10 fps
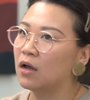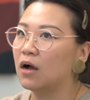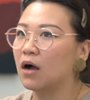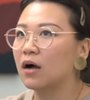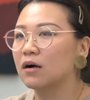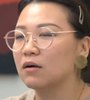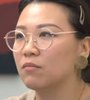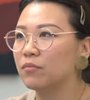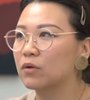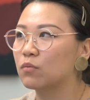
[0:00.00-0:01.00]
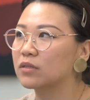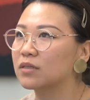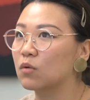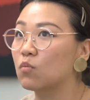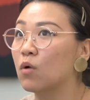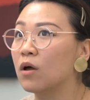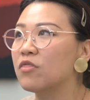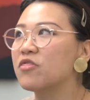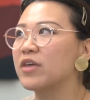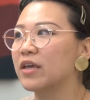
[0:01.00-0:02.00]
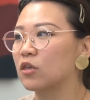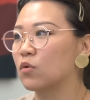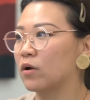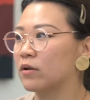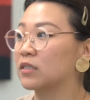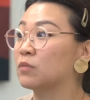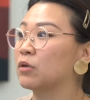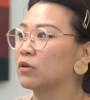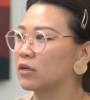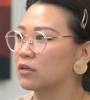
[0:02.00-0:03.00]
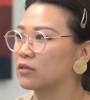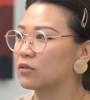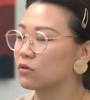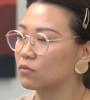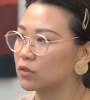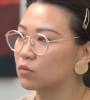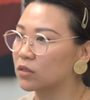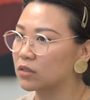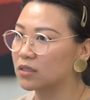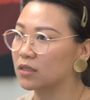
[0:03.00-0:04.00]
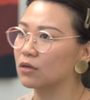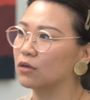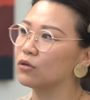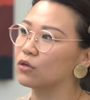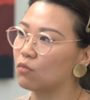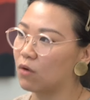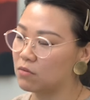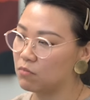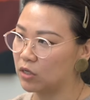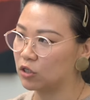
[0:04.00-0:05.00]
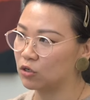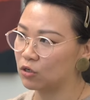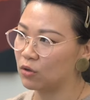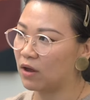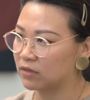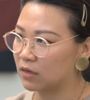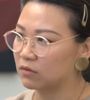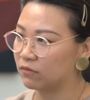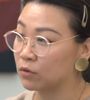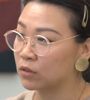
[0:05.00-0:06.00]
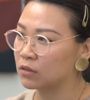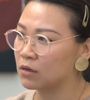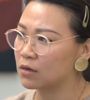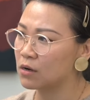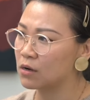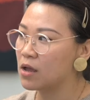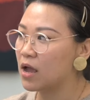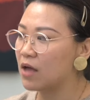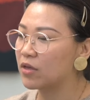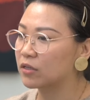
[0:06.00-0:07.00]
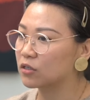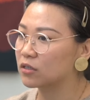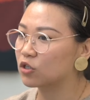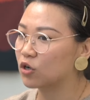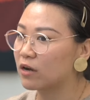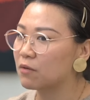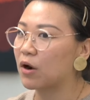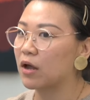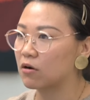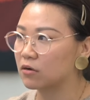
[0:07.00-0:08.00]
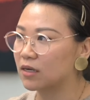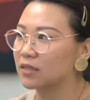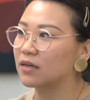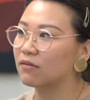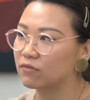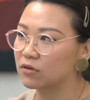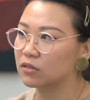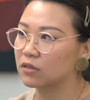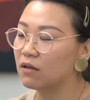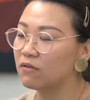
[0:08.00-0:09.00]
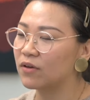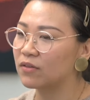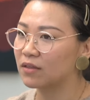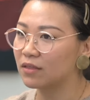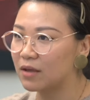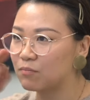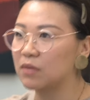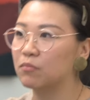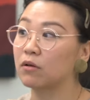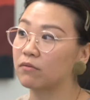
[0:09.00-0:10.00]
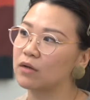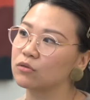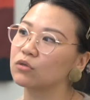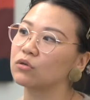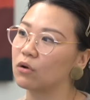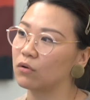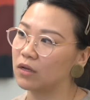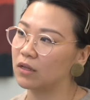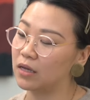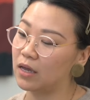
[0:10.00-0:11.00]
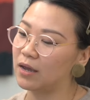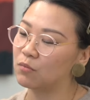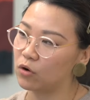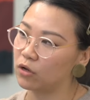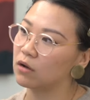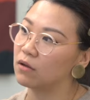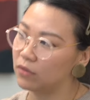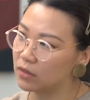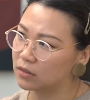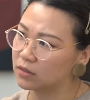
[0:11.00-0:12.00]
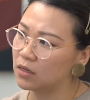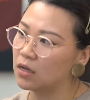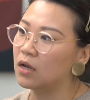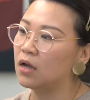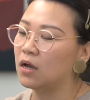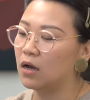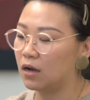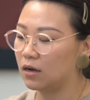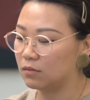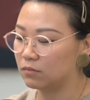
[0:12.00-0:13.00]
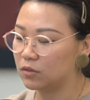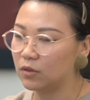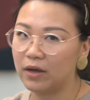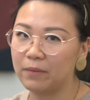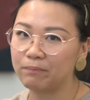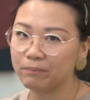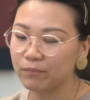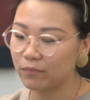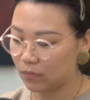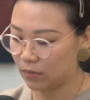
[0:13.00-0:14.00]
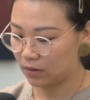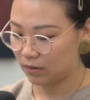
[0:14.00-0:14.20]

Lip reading: then what's like one thing you want to experience, or what's one skill you want to make sure you have time to focus on? And then just try to prioritize that for yourself, and then let people around you know that like, hey, I'm working on this. I